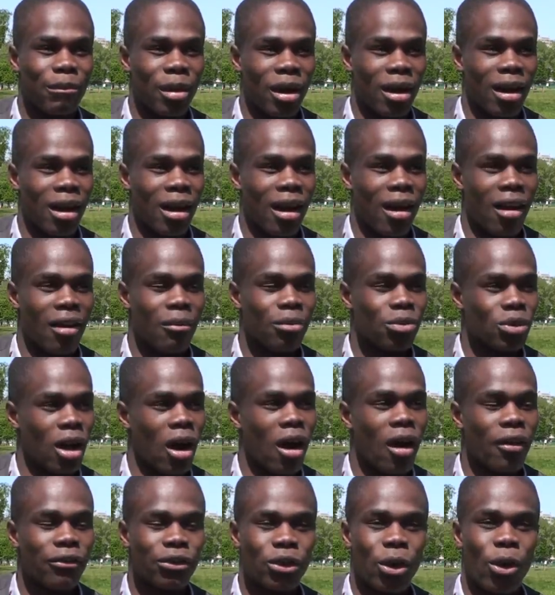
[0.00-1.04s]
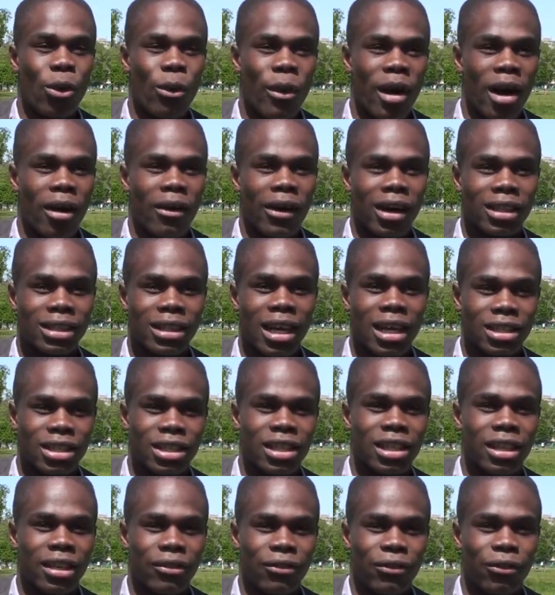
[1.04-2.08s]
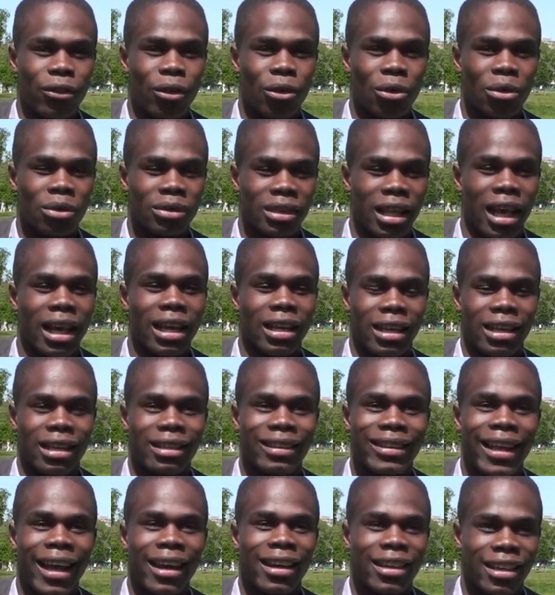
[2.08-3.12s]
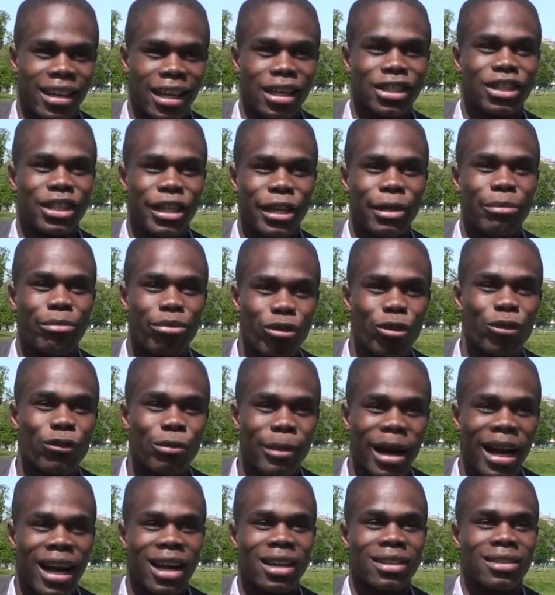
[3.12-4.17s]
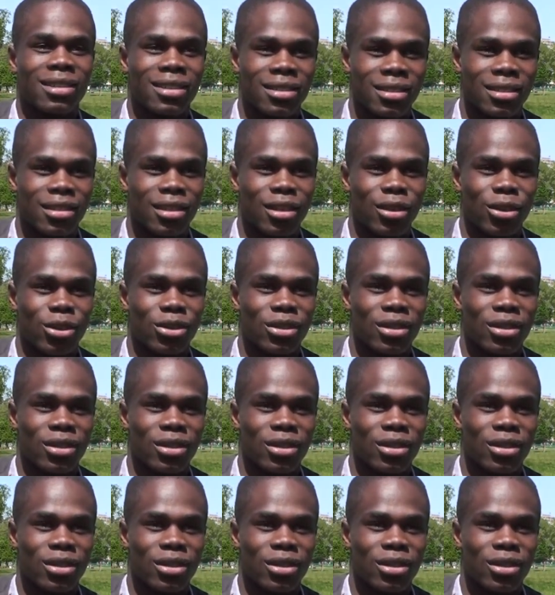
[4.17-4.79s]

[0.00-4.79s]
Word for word: but after a while I actually thought that can actually improve my acting skills,